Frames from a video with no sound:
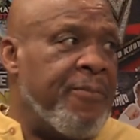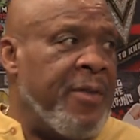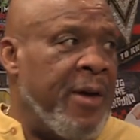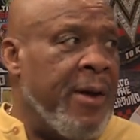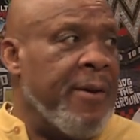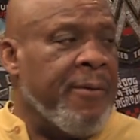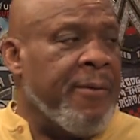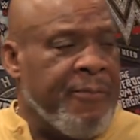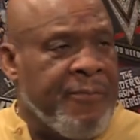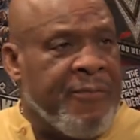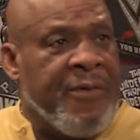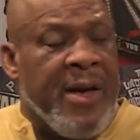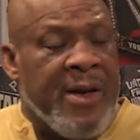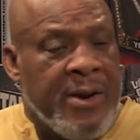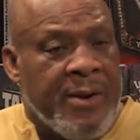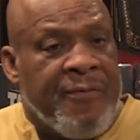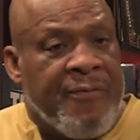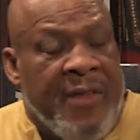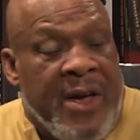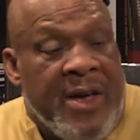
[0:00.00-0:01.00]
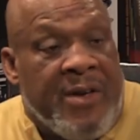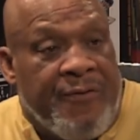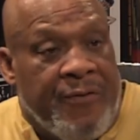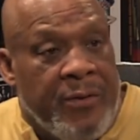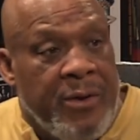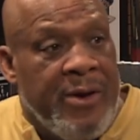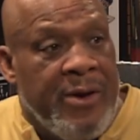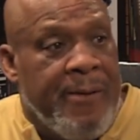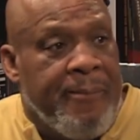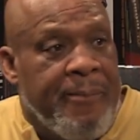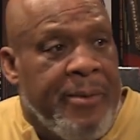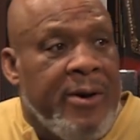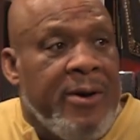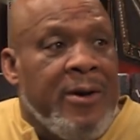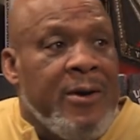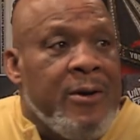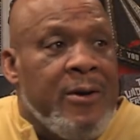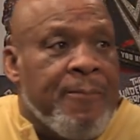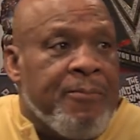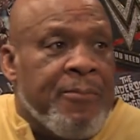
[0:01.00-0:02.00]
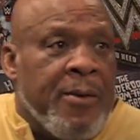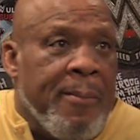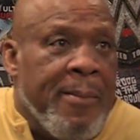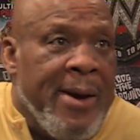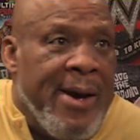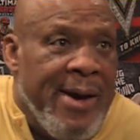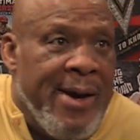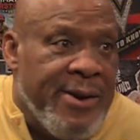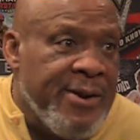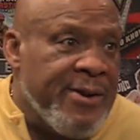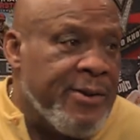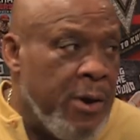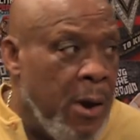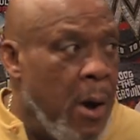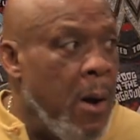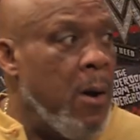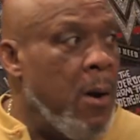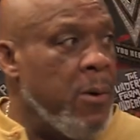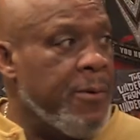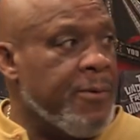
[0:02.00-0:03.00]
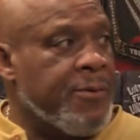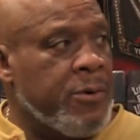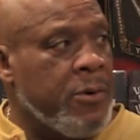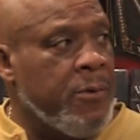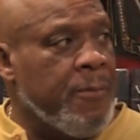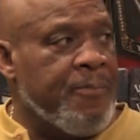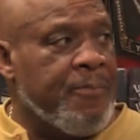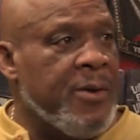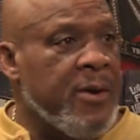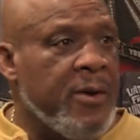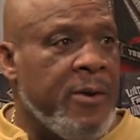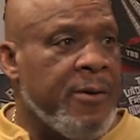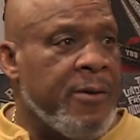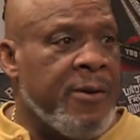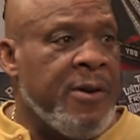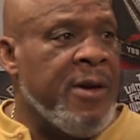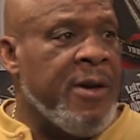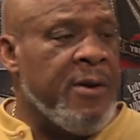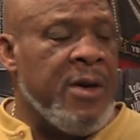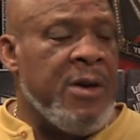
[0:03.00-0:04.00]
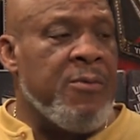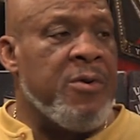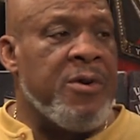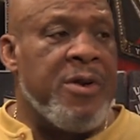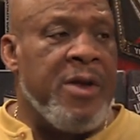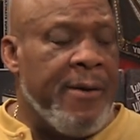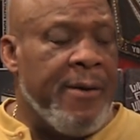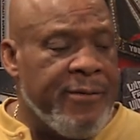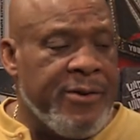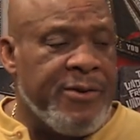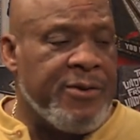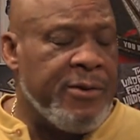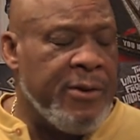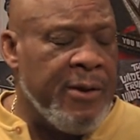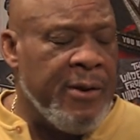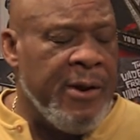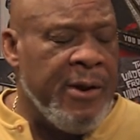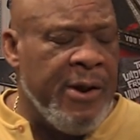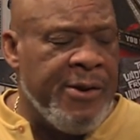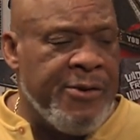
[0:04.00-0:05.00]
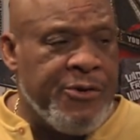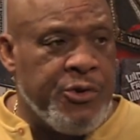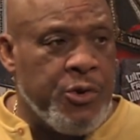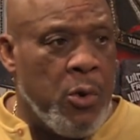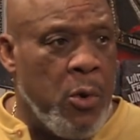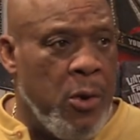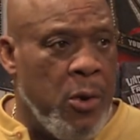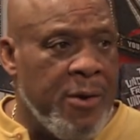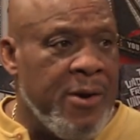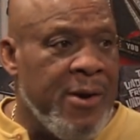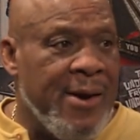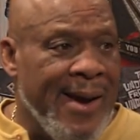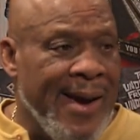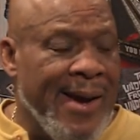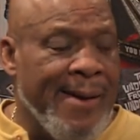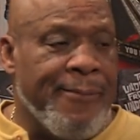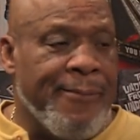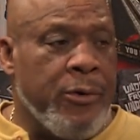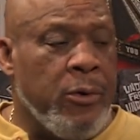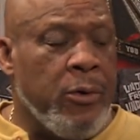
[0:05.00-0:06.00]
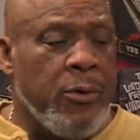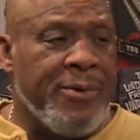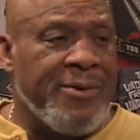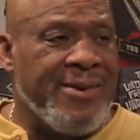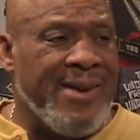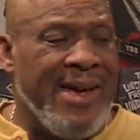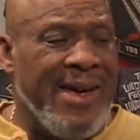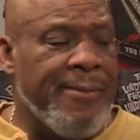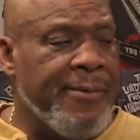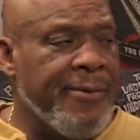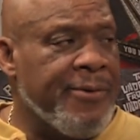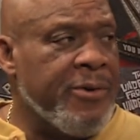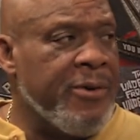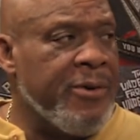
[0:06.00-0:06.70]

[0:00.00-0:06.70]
thankfully, but the man is gone. So he would never enjoy. Abdullah was able to